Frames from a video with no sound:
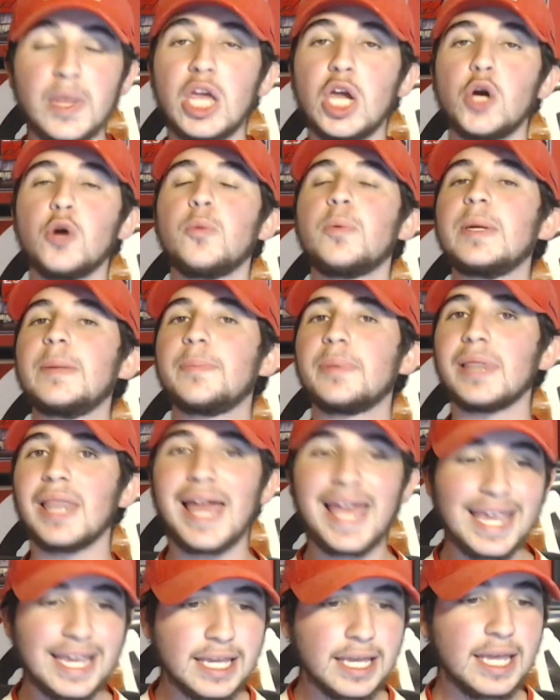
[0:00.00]
who will be
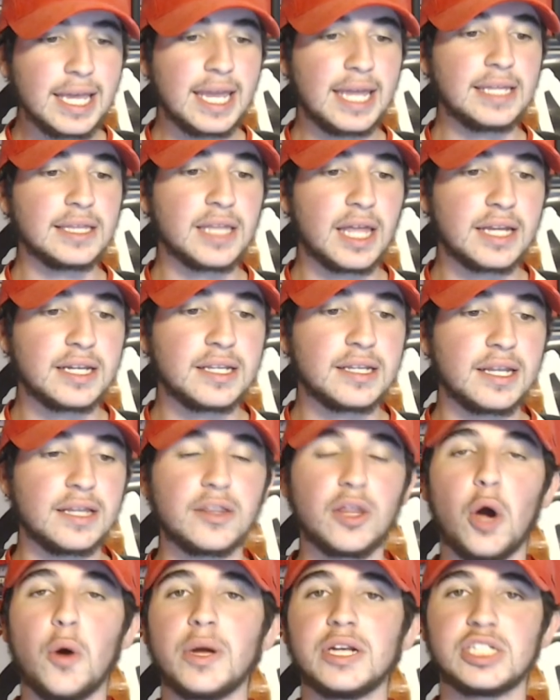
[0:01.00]
playing in London in
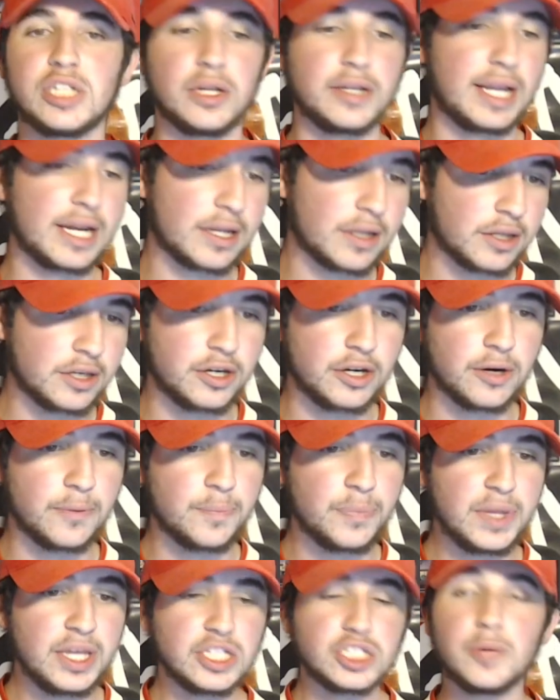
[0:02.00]
the OHL next year.
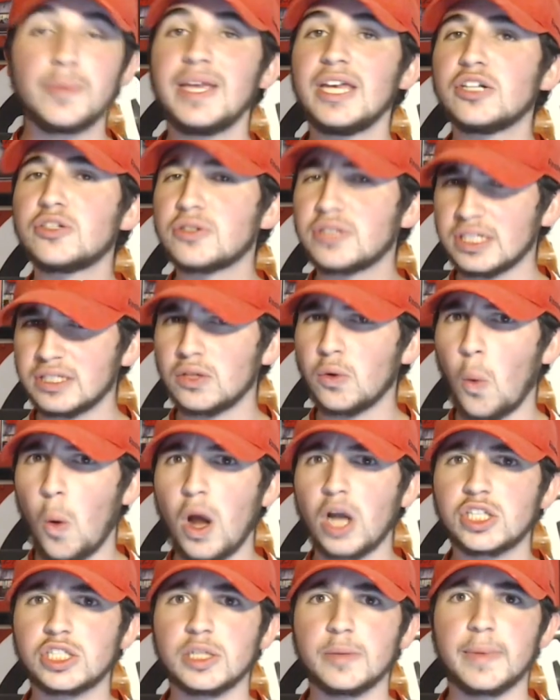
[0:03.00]
Should be interesting to
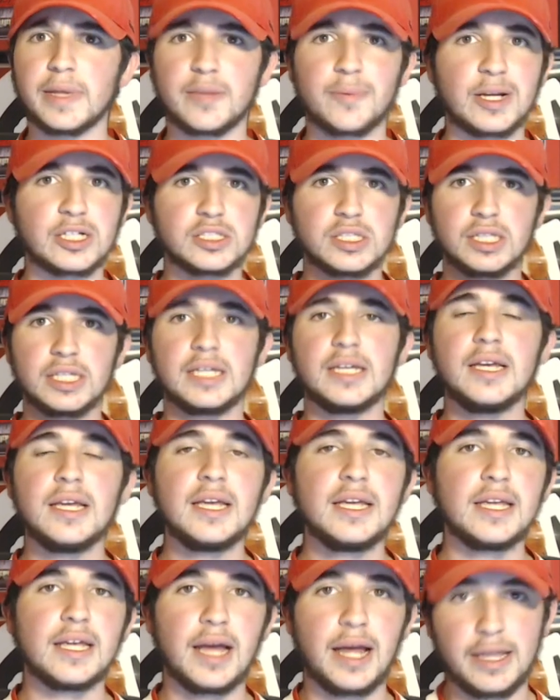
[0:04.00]
watch him, especially
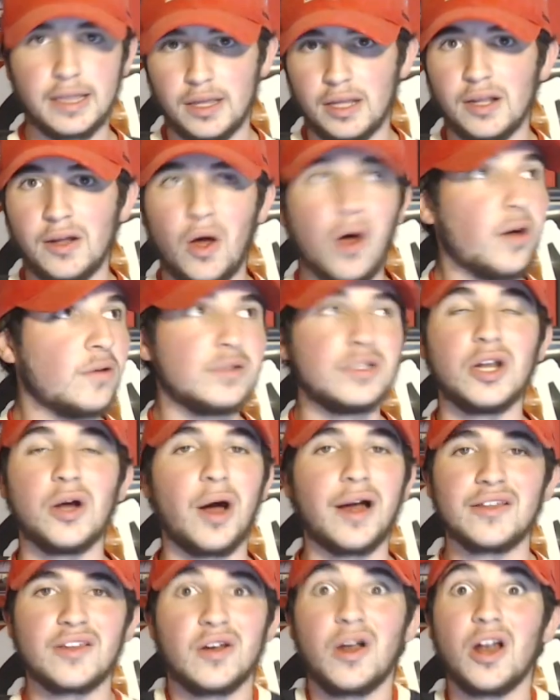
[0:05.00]
as a you know
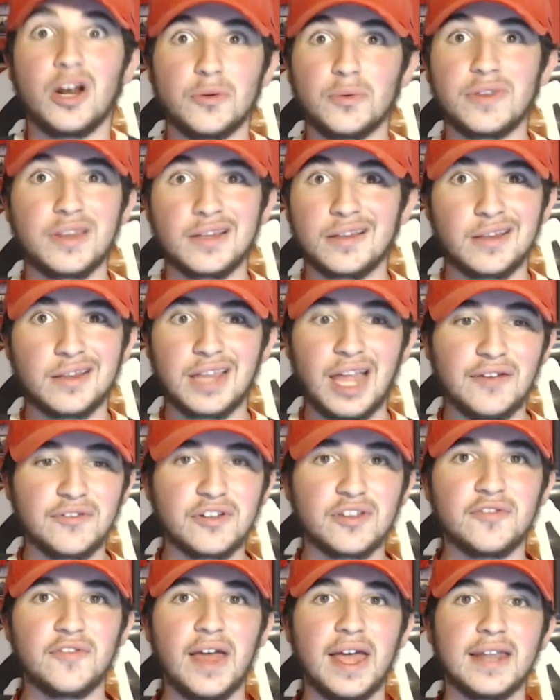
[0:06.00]
as an Ottawa
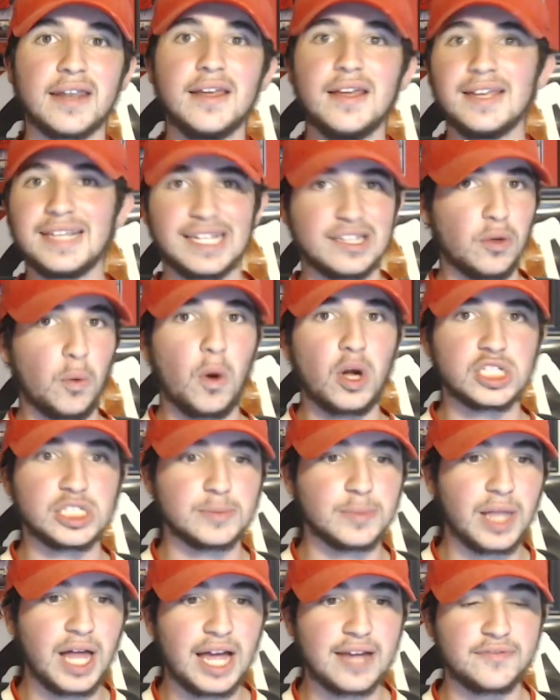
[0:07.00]
67s fan, get to watch him
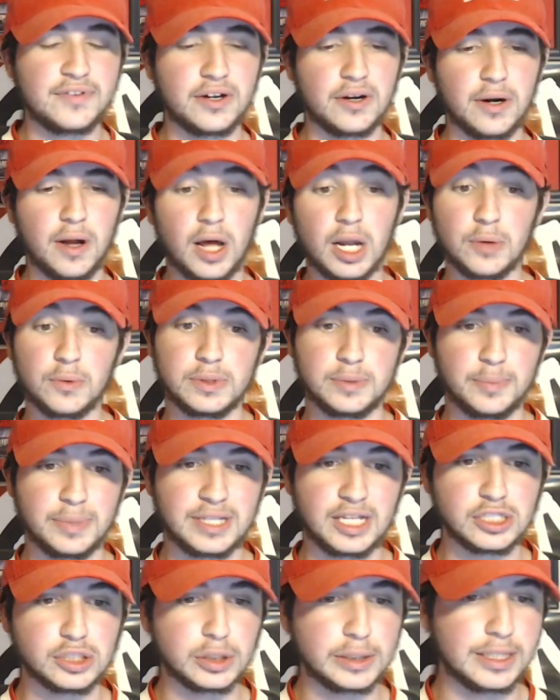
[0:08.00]
live here in Ottawa
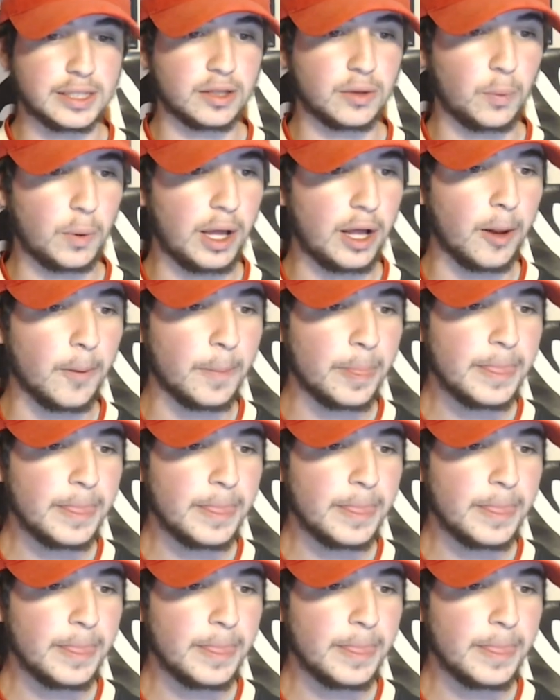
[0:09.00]
potentially as well.